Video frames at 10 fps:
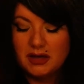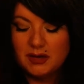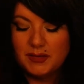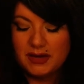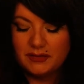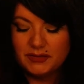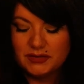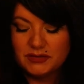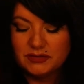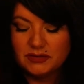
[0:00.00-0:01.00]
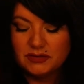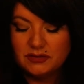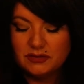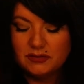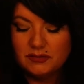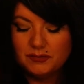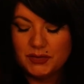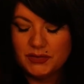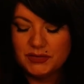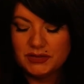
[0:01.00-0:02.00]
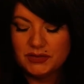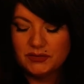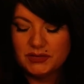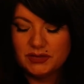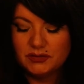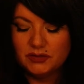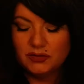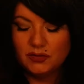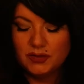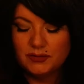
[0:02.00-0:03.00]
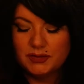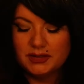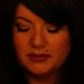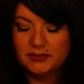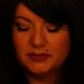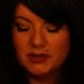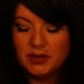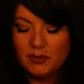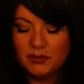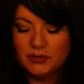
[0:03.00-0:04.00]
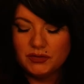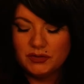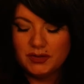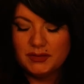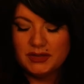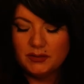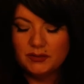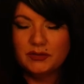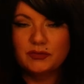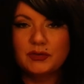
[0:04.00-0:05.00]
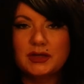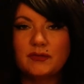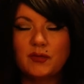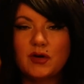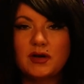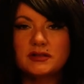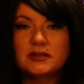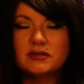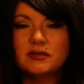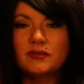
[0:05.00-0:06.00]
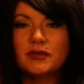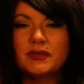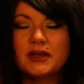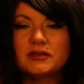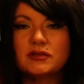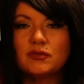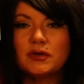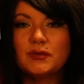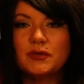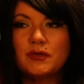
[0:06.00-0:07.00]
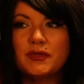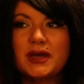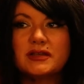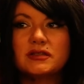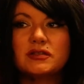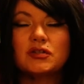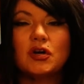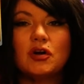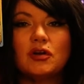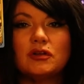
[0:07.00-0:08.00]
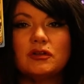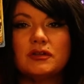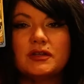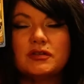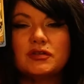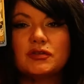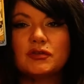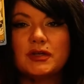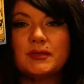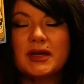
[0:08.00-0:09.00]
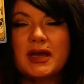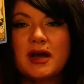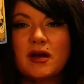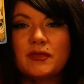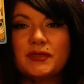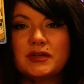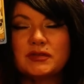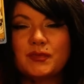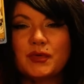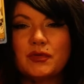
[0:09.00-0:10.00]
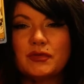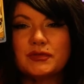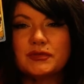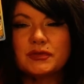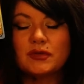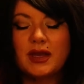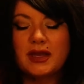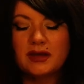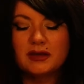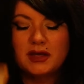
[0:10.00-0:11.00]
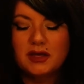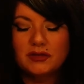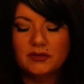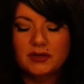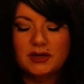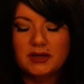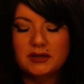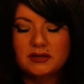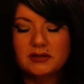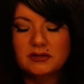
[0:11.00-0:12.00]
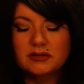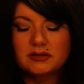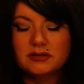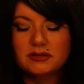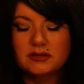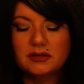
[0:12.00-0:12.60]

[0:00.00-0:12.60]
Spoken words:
about this person you sealed a cord with, what they're showing me here with the Three of Wands is know that that's normal. That skull is screaming out these bolts, okay? There is